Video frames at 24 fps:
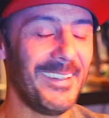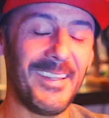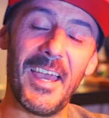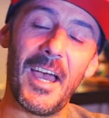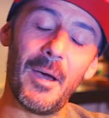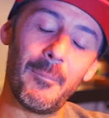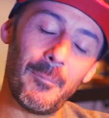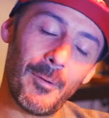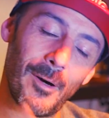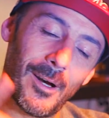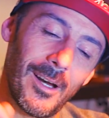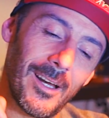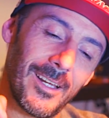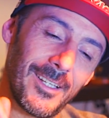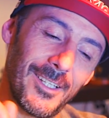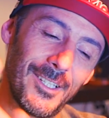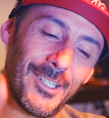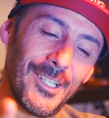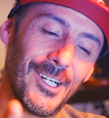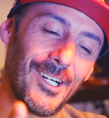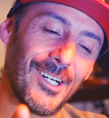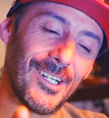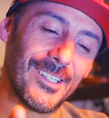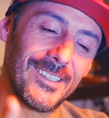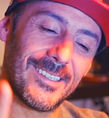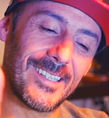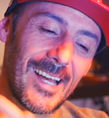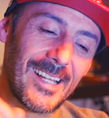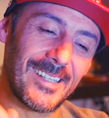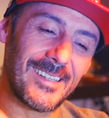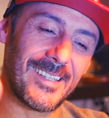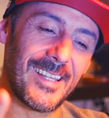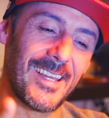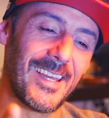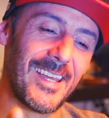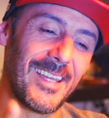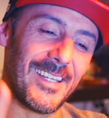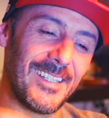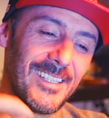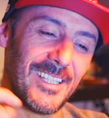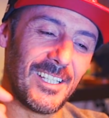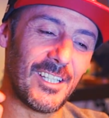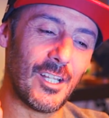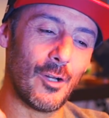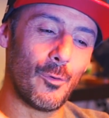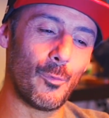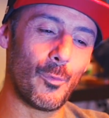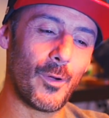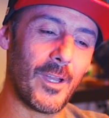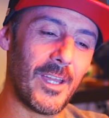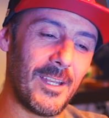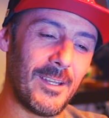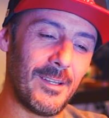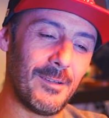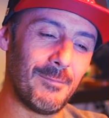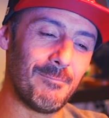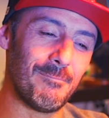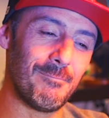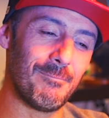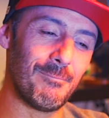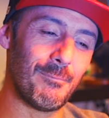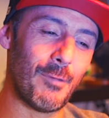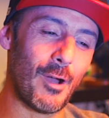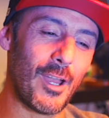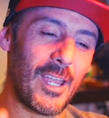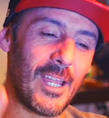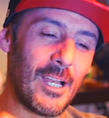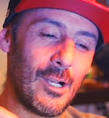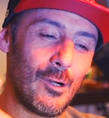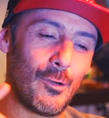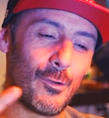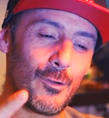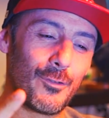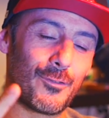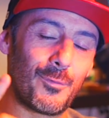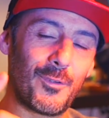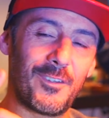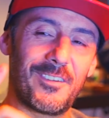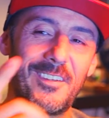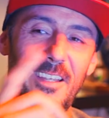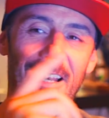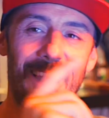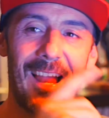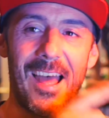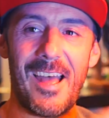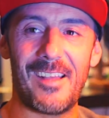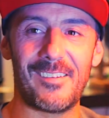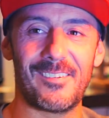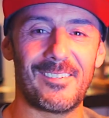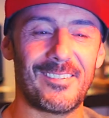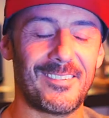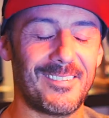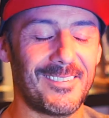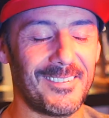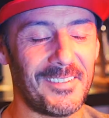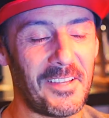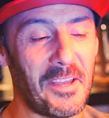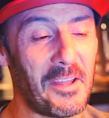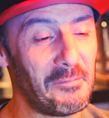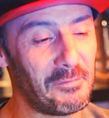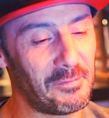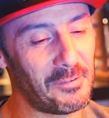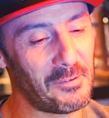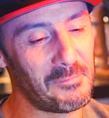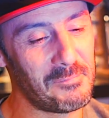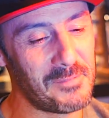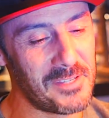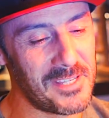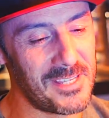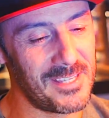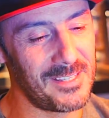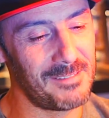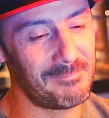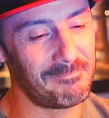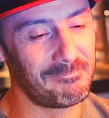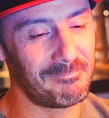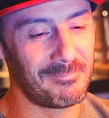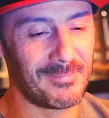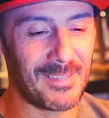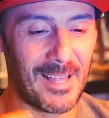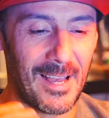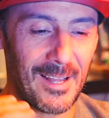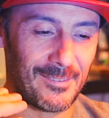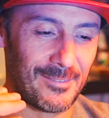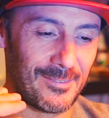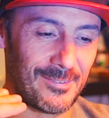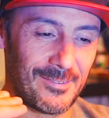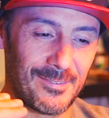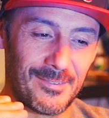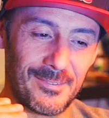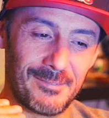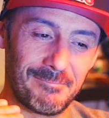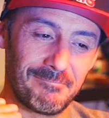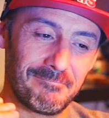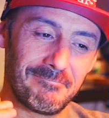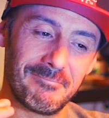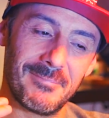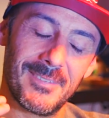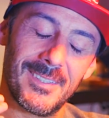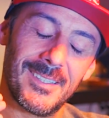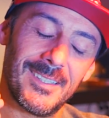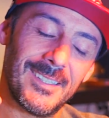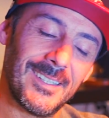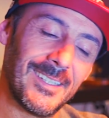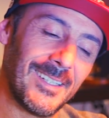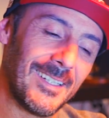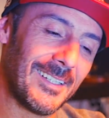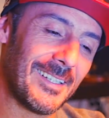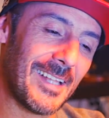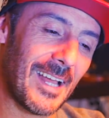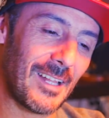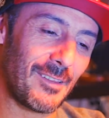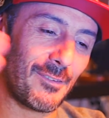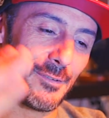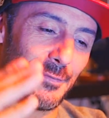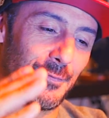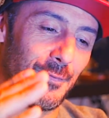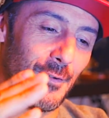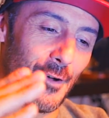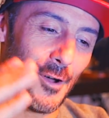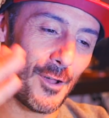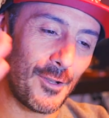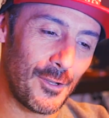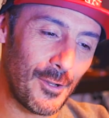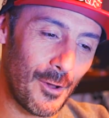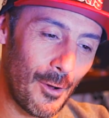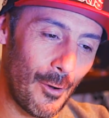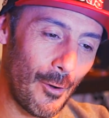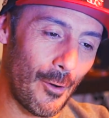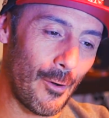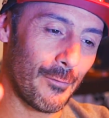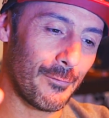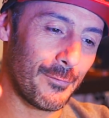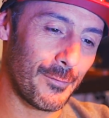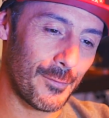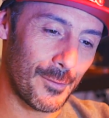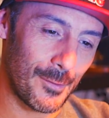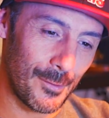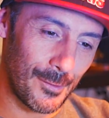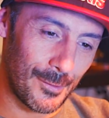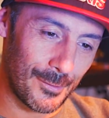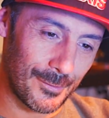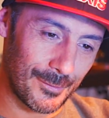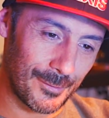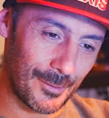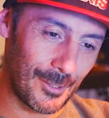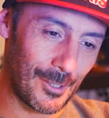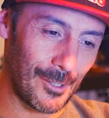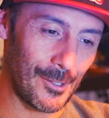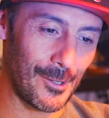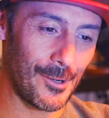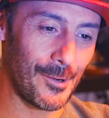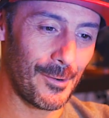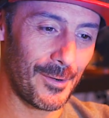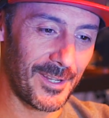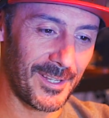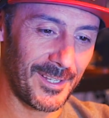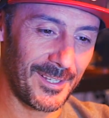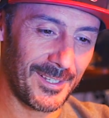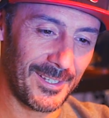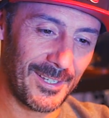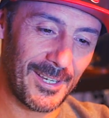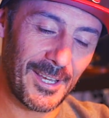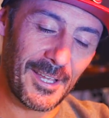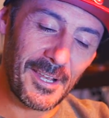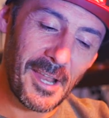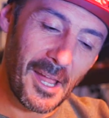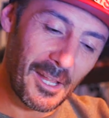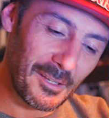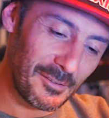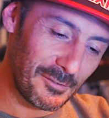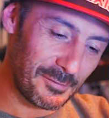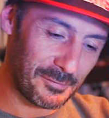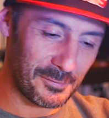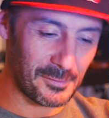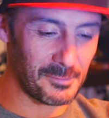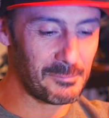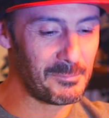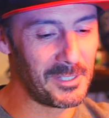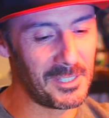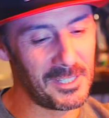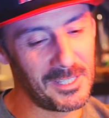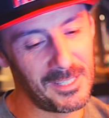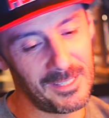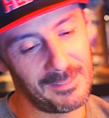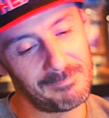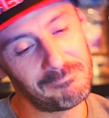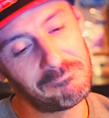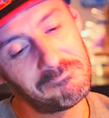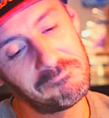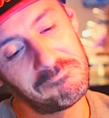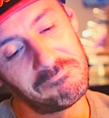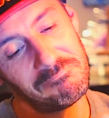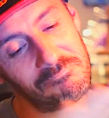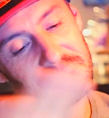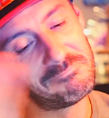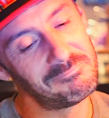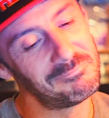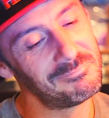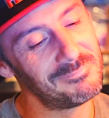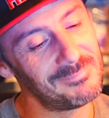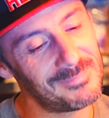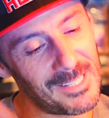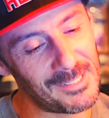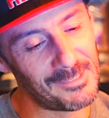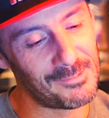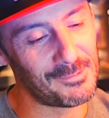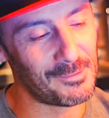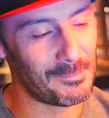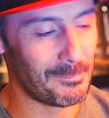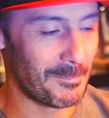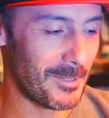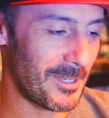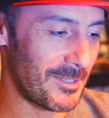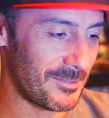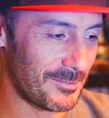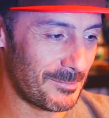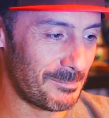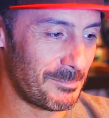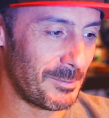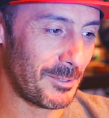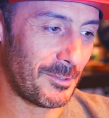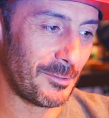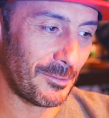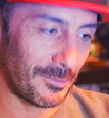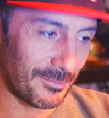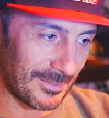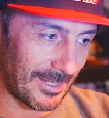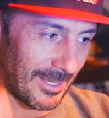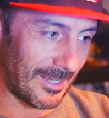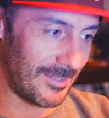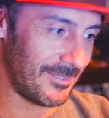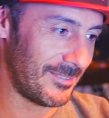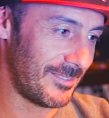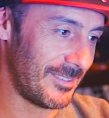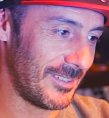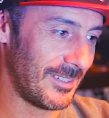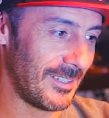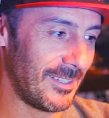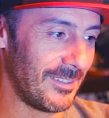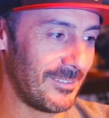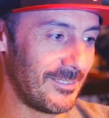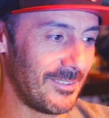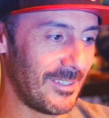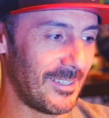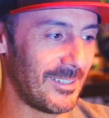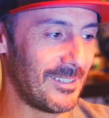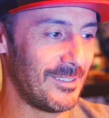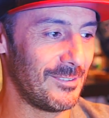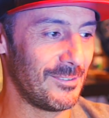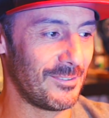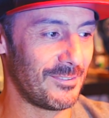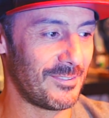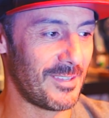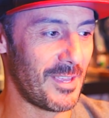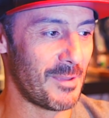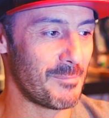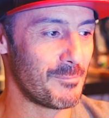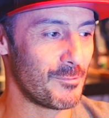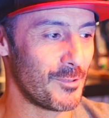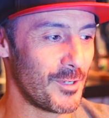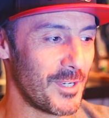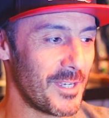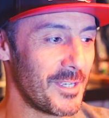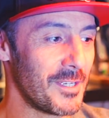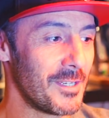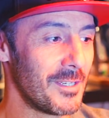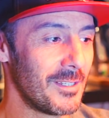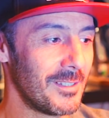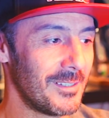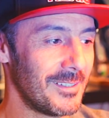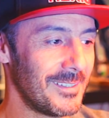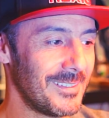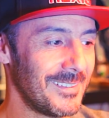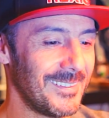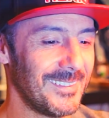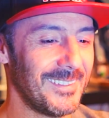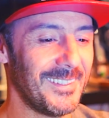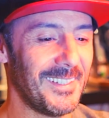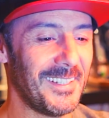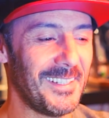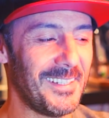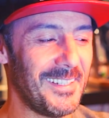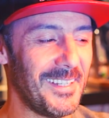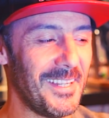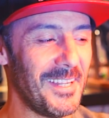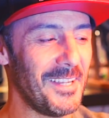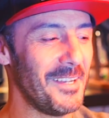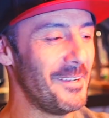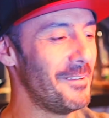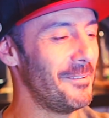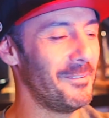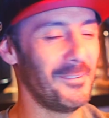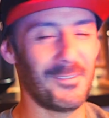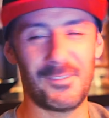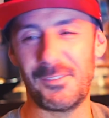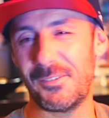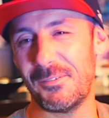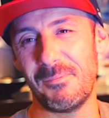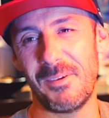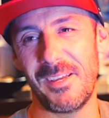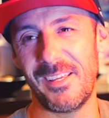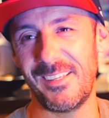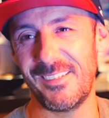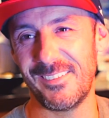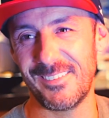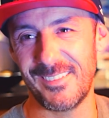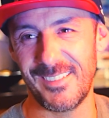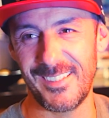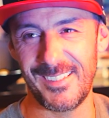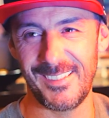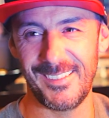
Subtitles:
Yeah, but you know, that day he didn't win, but he lose with class. And for me, that's fun over glory. And that's for me, that's the best because I think exactly the same way. And it was amazing.